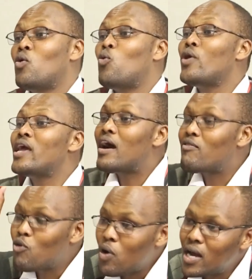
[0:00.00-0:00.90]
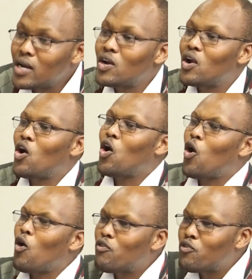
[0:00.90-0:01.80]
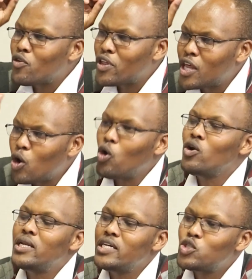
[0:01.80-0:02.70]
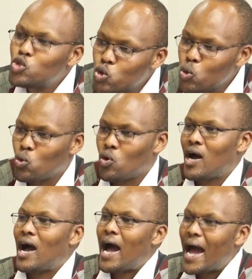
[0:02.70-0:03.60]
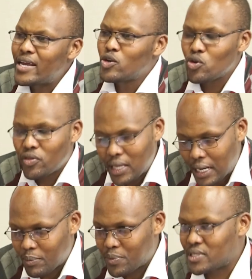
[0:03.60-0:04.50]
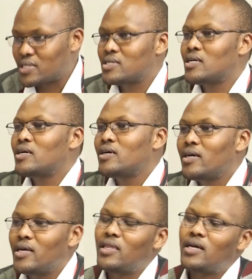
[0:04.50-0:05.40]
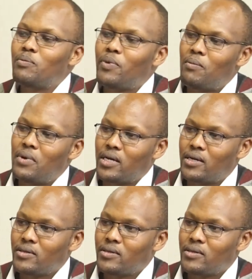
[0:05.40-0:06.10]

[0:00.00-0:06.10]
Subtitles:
We have one of the only two hydrotherapies in the Republic.